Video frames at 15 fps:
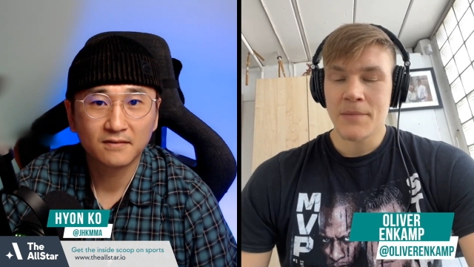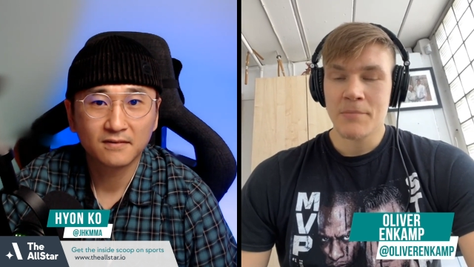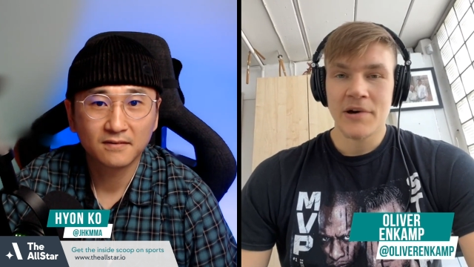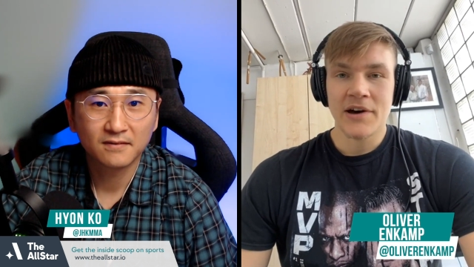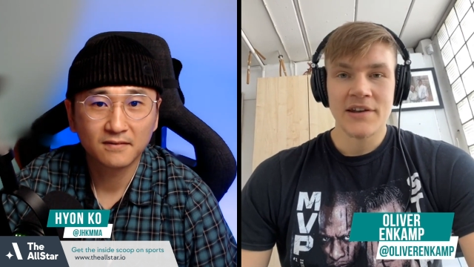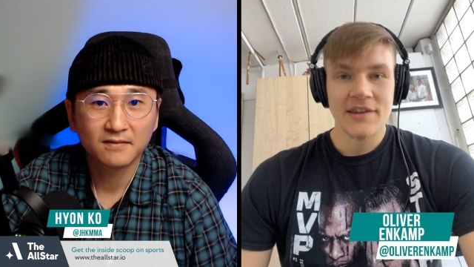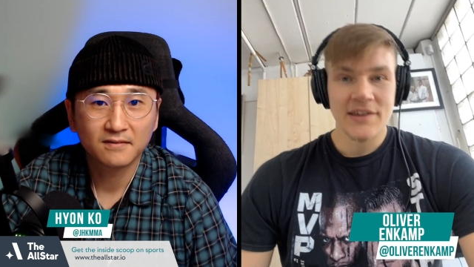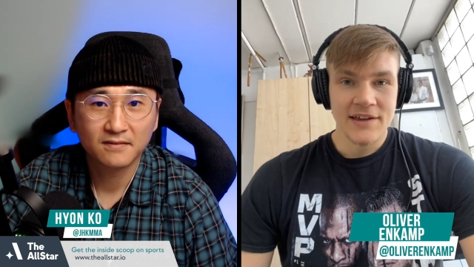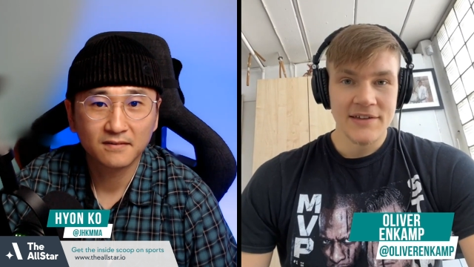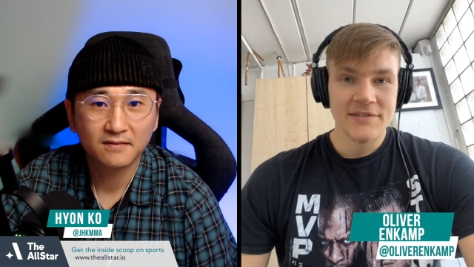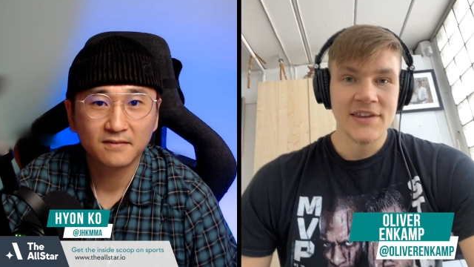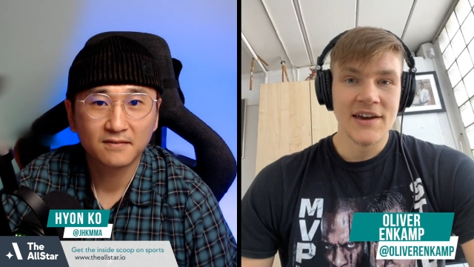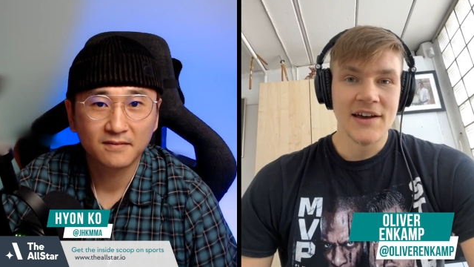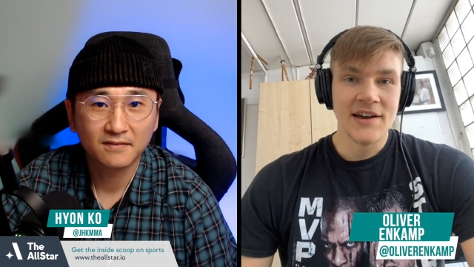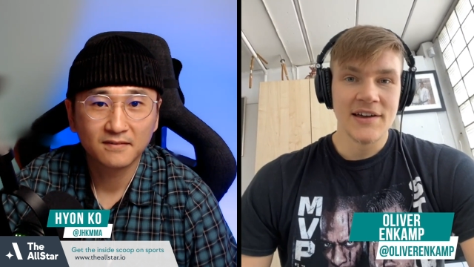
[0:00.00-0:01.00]
Speaker 1: But
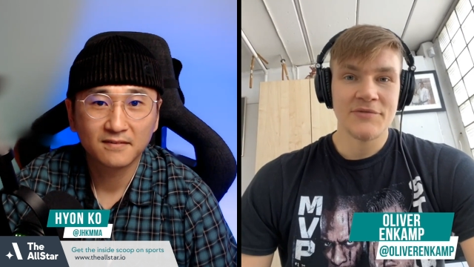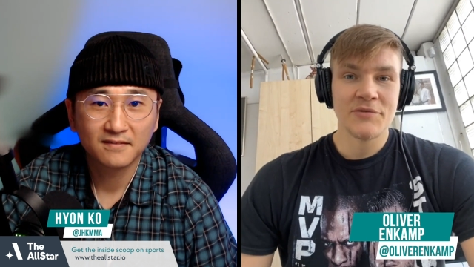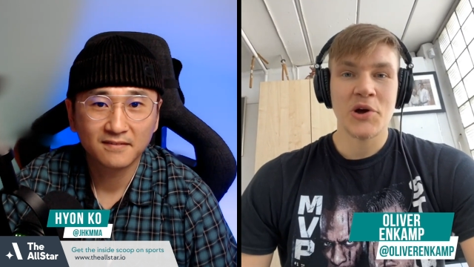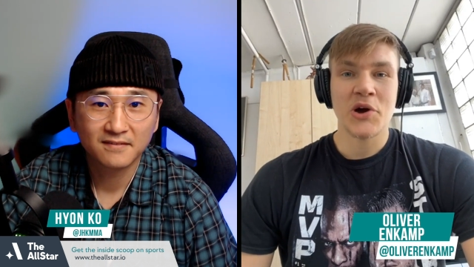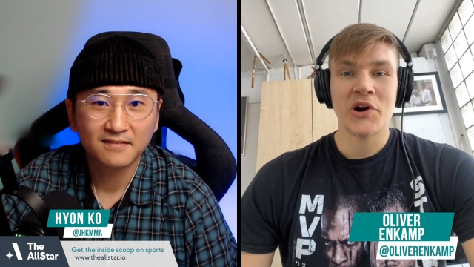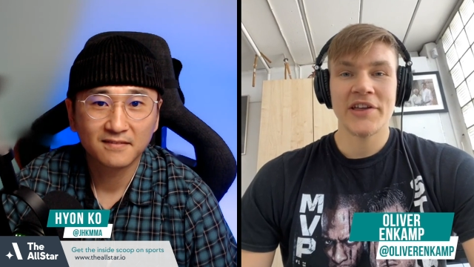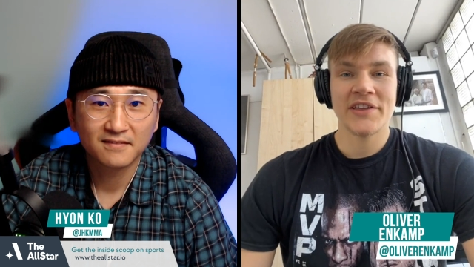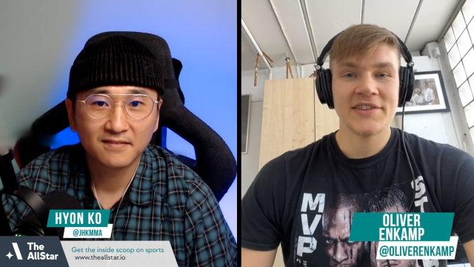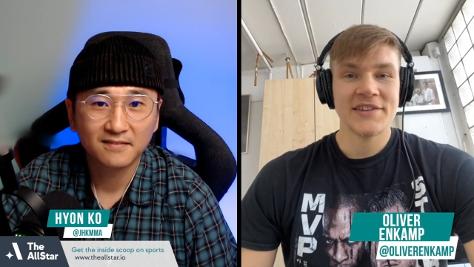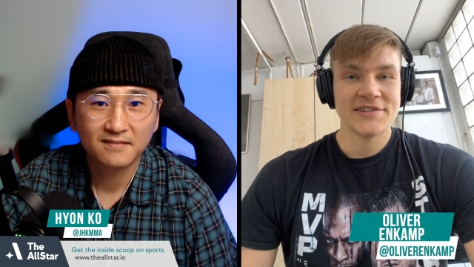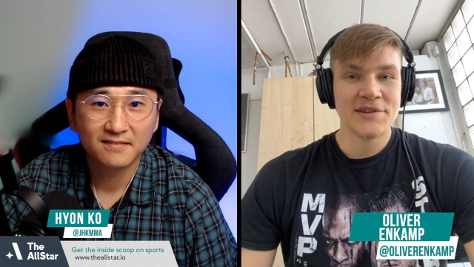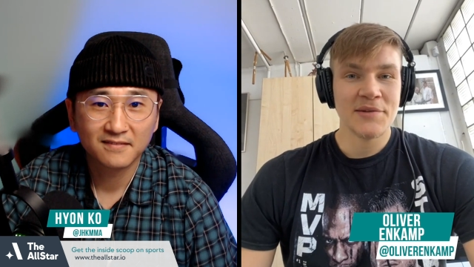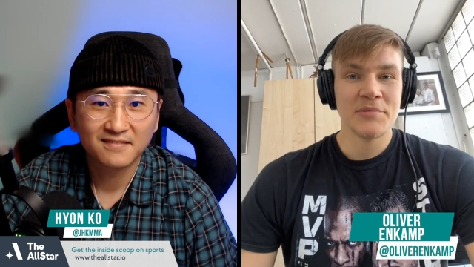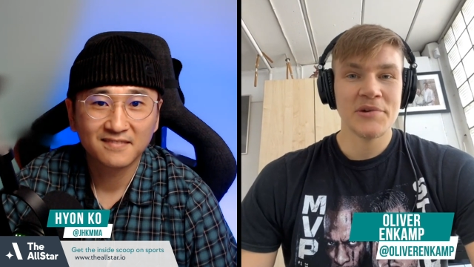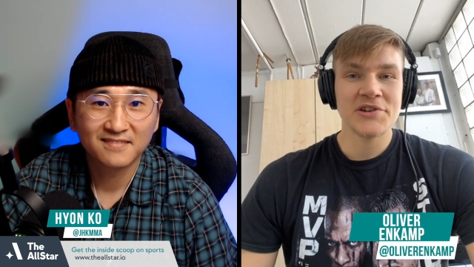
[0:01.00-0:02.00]
yeah, regarding the
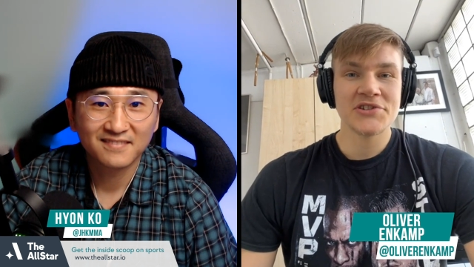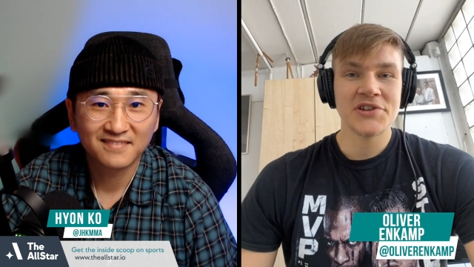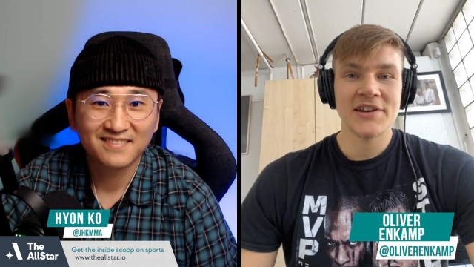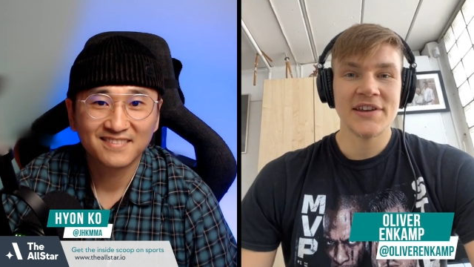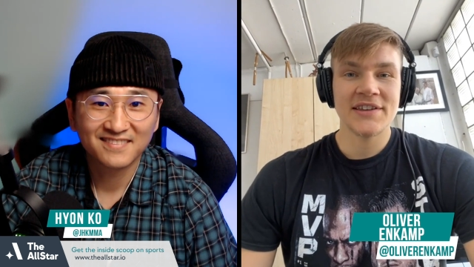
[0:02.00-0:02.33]
submission,